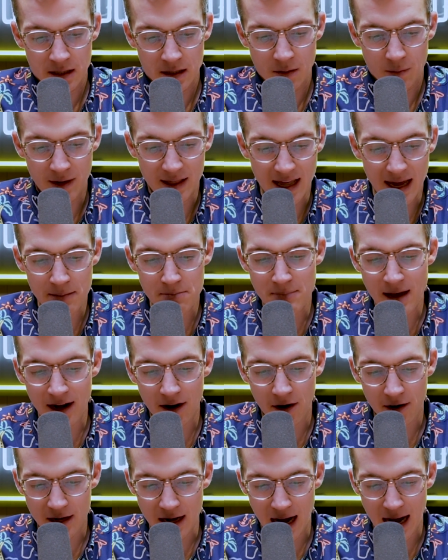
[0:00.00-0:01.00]
We then met
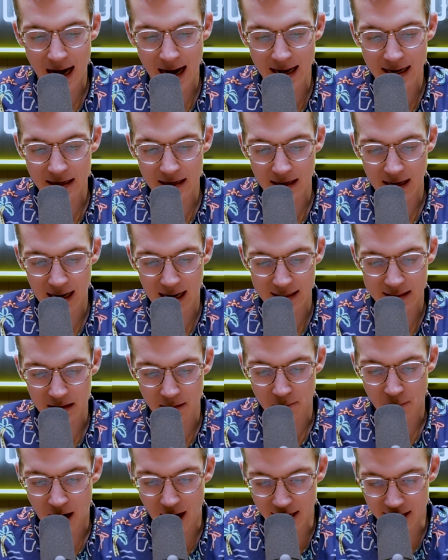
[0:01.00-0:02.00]
our guide at
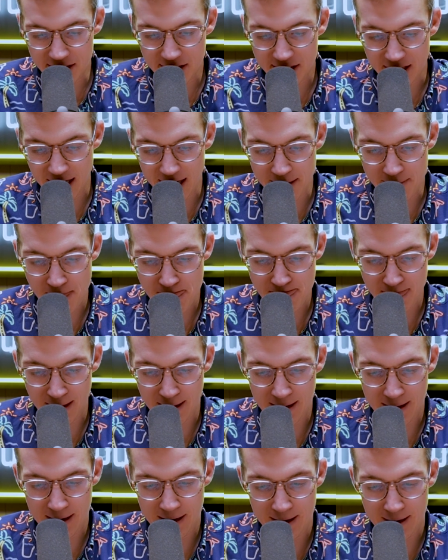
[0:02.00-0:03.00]
the mine site,
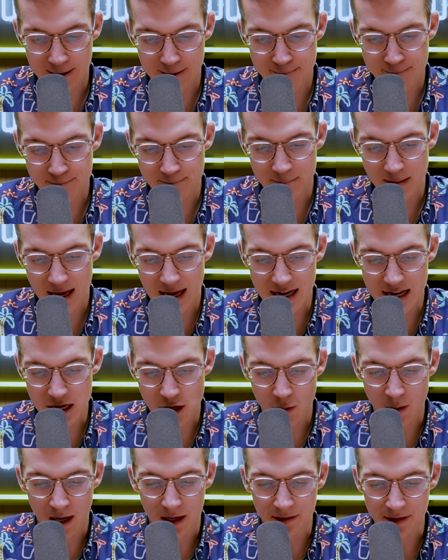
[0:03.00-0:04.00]
and he
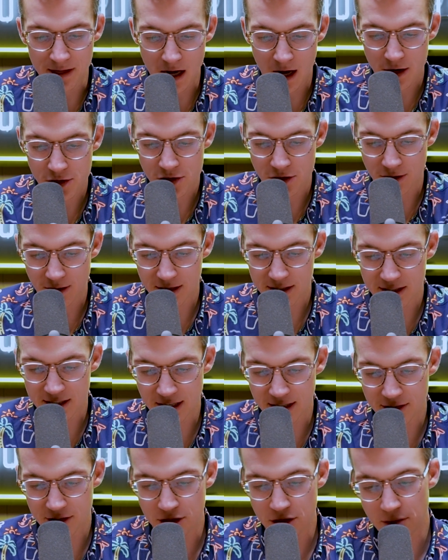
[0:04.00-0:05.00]
quickly ushered us
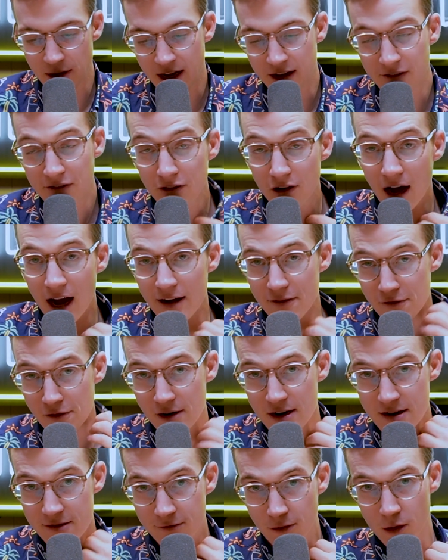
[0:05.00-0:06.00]
into a
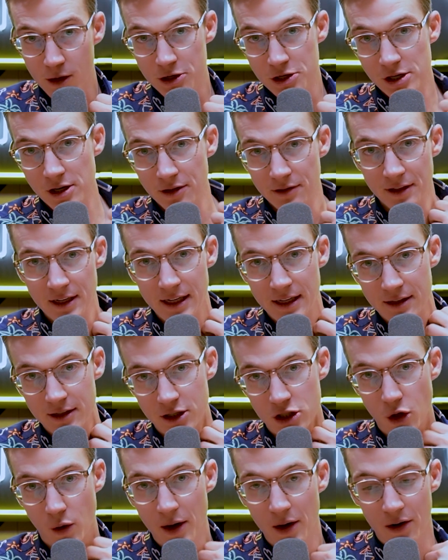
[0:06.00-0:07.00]
fly-free, fortunately,
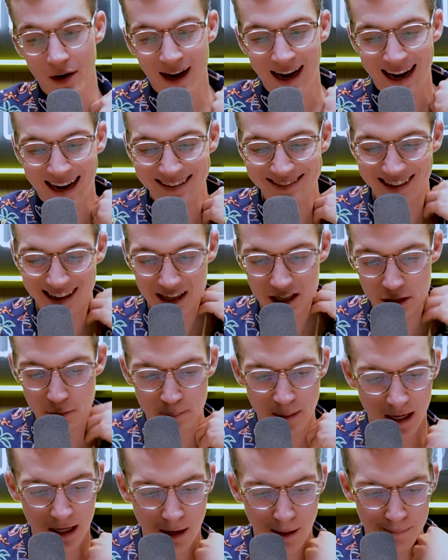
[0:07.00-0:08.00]
Toyota Hilux
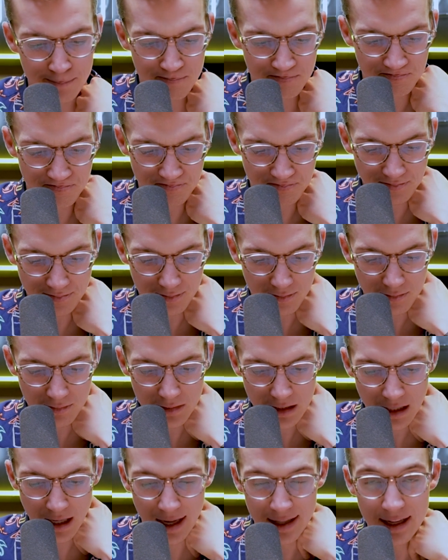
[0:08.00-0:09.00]
pickup.
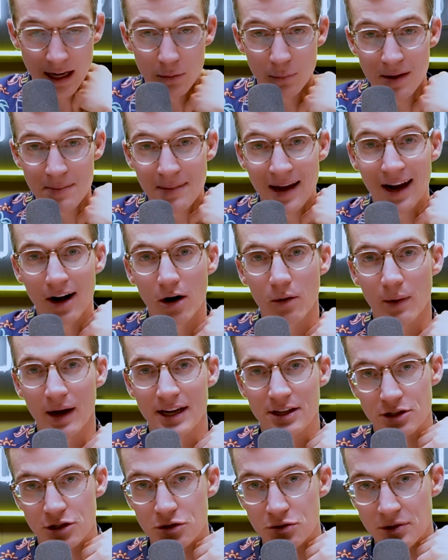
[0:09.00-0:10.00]
And then we made our
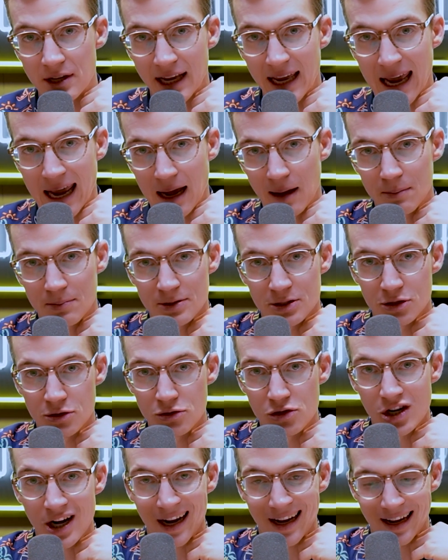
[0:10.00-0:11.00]
way to the camp to
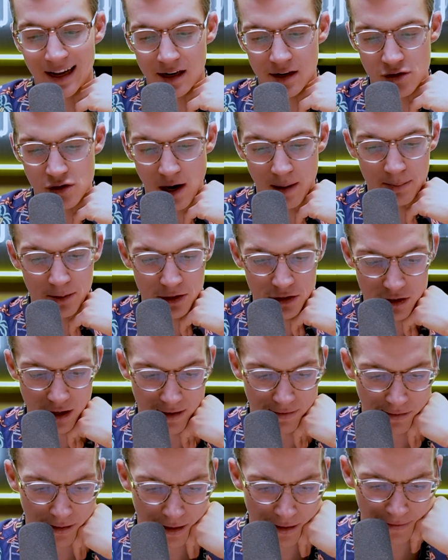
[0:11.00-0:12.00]
check in and drop our
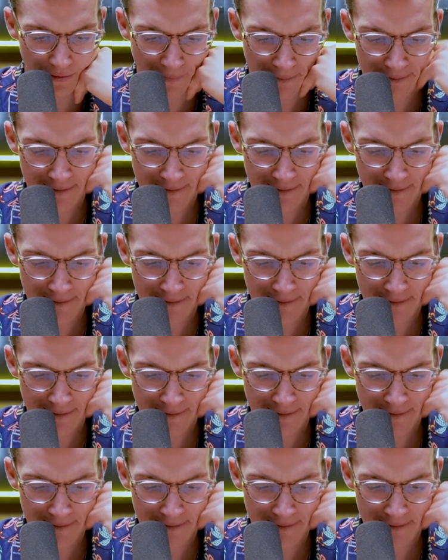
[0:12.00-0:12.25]
stuff off.